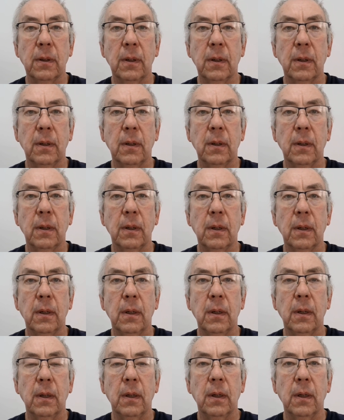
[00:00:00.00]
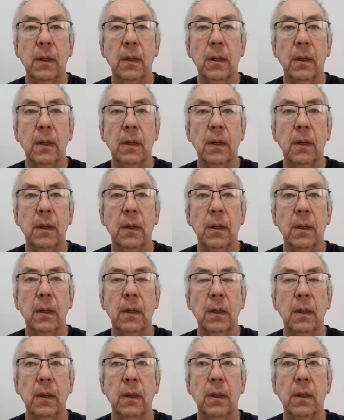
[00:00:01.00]

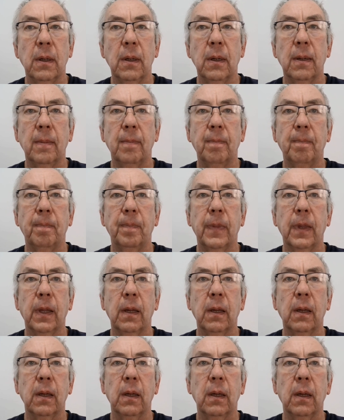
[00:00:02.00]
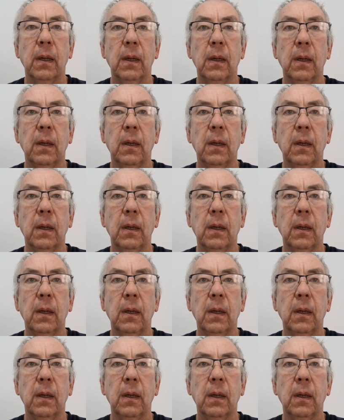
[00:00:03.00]
Nobody speaks.